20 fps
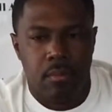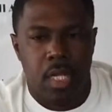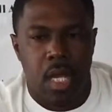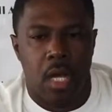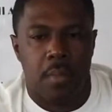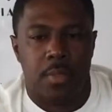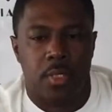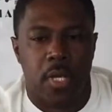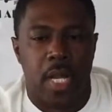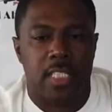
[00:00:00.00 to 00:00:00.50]

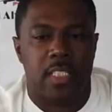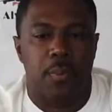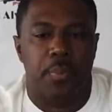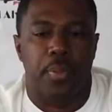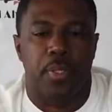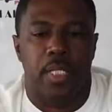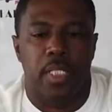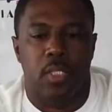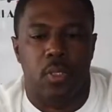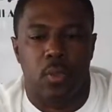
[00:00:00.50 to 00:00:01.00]
So that's a
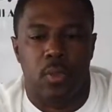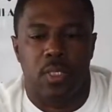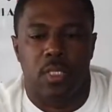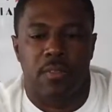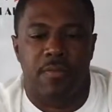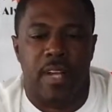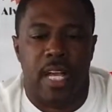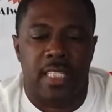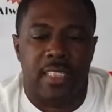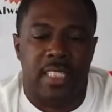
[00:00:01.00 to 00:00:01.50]
pretty cool
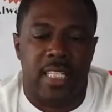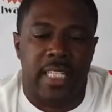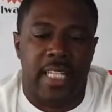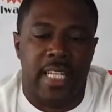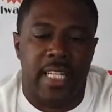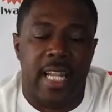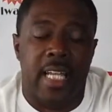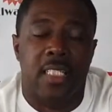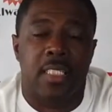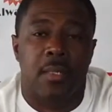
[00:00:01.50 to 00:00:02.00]
little device. And
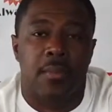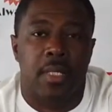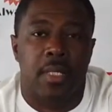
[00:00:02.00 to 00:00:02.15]
again, that's